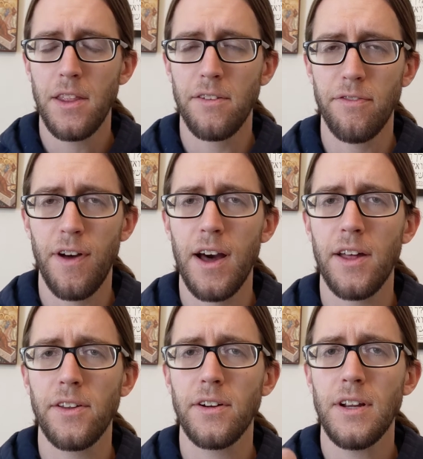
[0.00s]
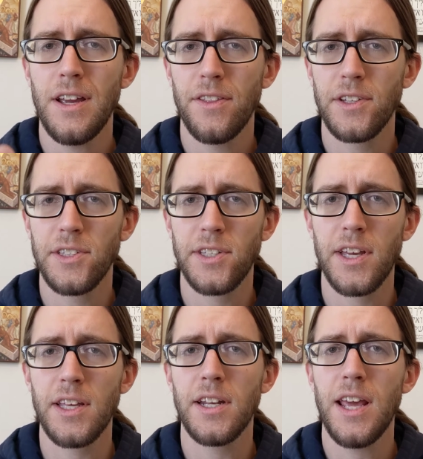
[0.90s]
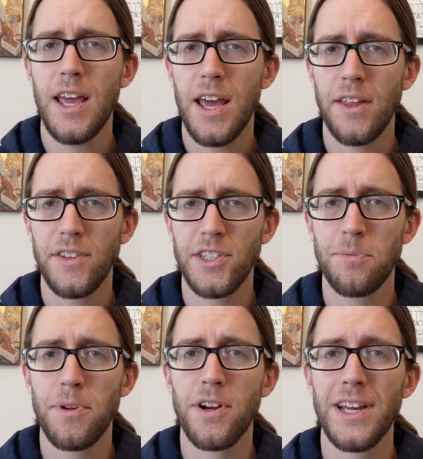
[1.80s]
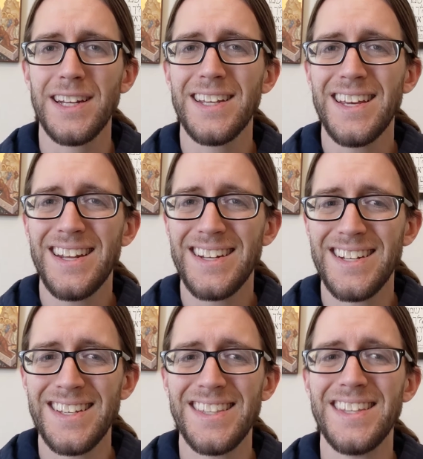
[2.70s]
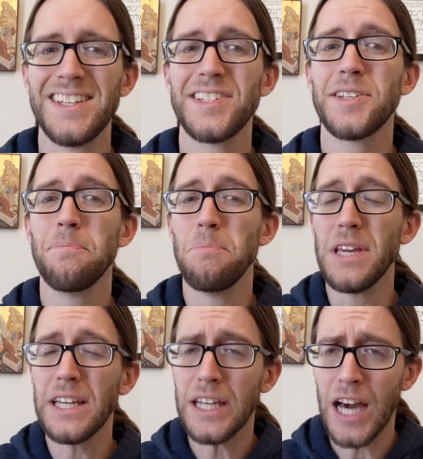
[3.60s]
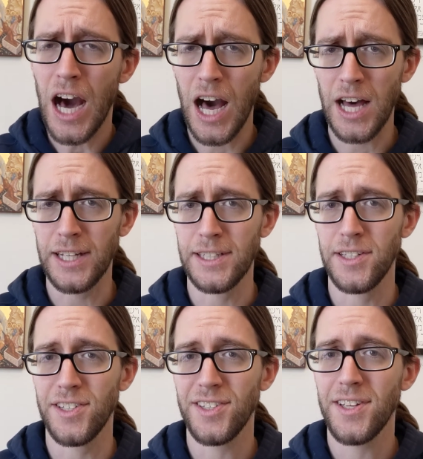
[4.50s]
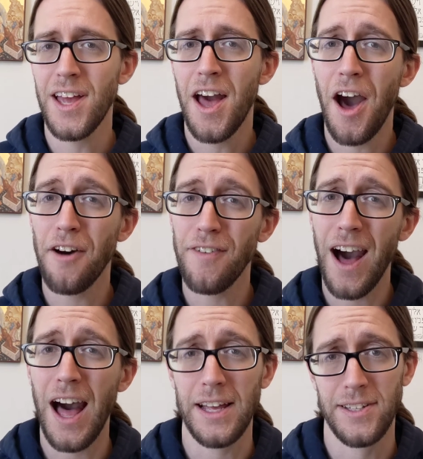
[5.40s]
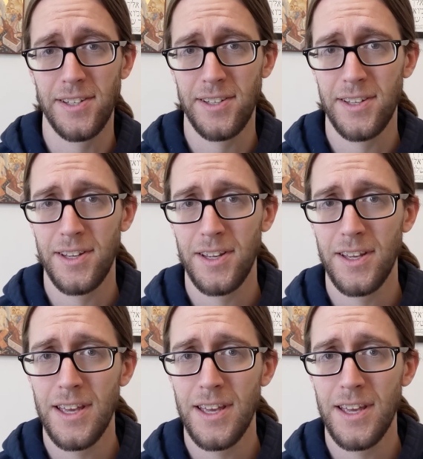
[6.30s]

The Father, the Son, and the Spirit did this because of us,